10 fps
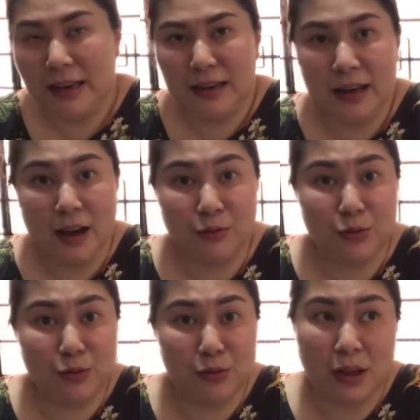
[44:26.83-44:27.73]
in the
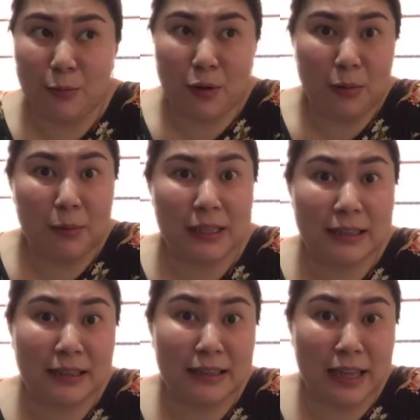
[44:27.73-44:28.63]
afternoon I'll probably
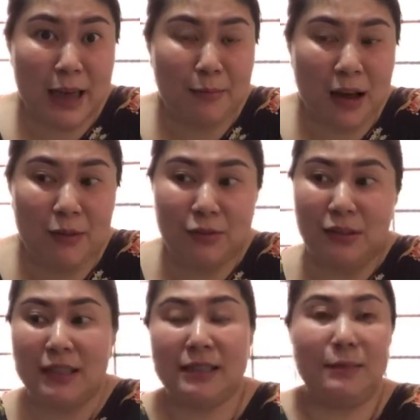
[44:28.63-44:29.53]
take a nap
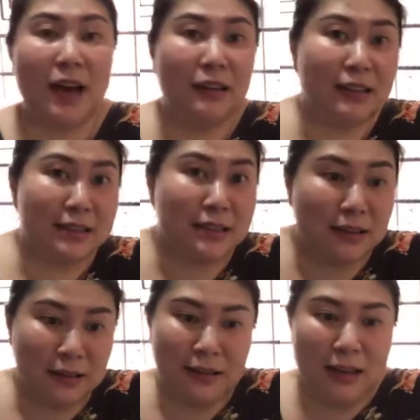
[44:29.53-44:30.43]
after this tart is
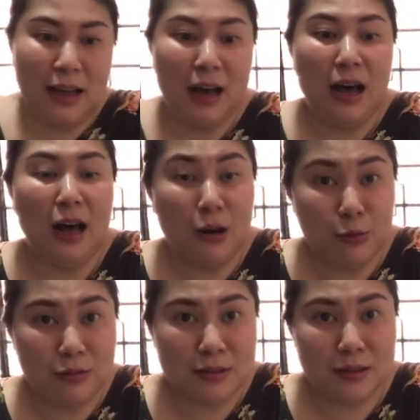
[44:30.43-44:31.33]

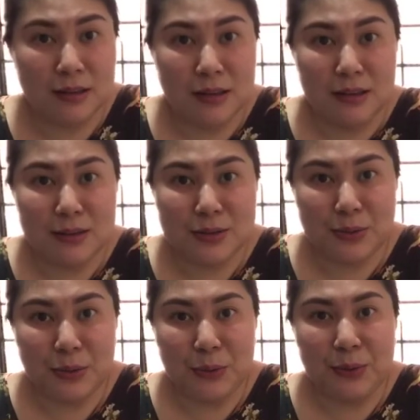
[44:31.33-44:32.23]
out.
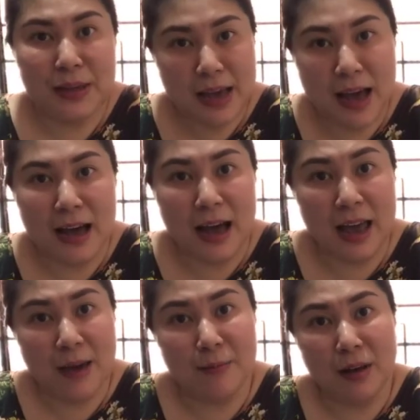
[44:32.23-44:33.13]
So yeah,
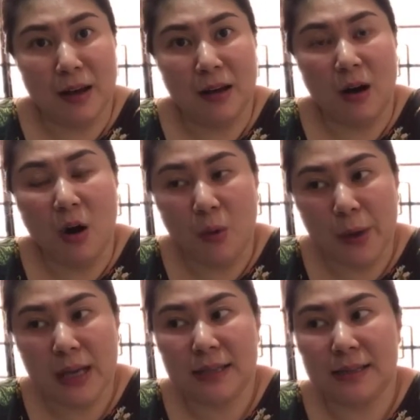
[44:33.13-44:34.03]
I am
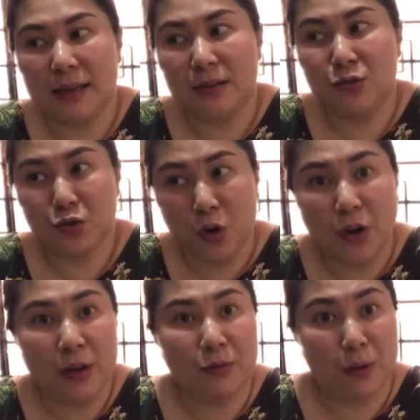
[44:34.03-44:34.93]
always a
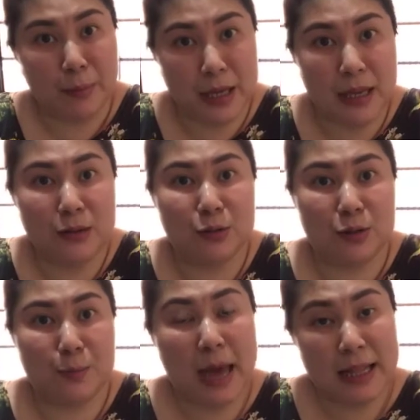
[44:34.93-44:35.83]
joy for me to
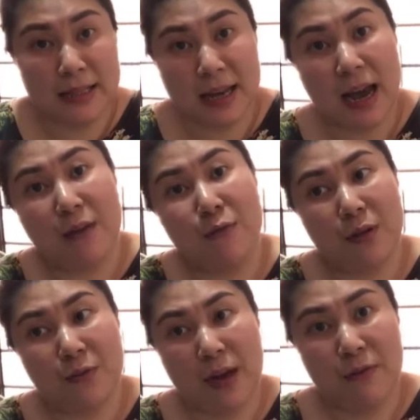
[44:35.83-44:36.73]
spend time
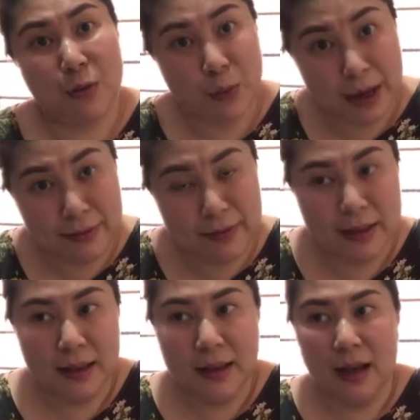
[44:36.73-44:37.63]
with everyone
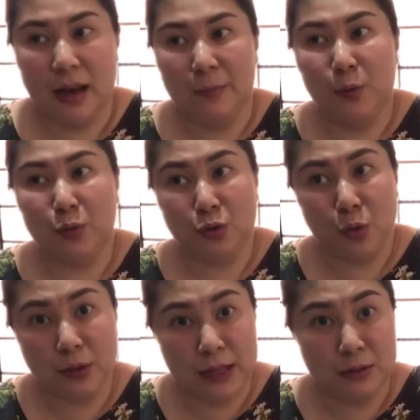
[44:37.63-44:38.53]
who
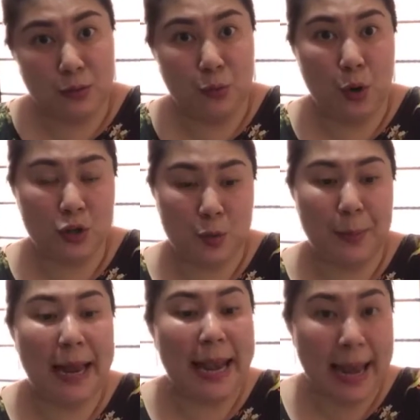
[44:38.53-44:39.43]
tune in to watch
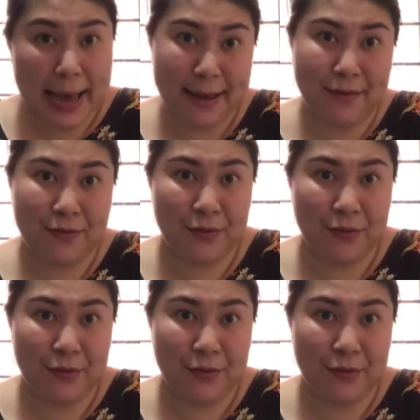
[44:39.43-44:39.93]
my live.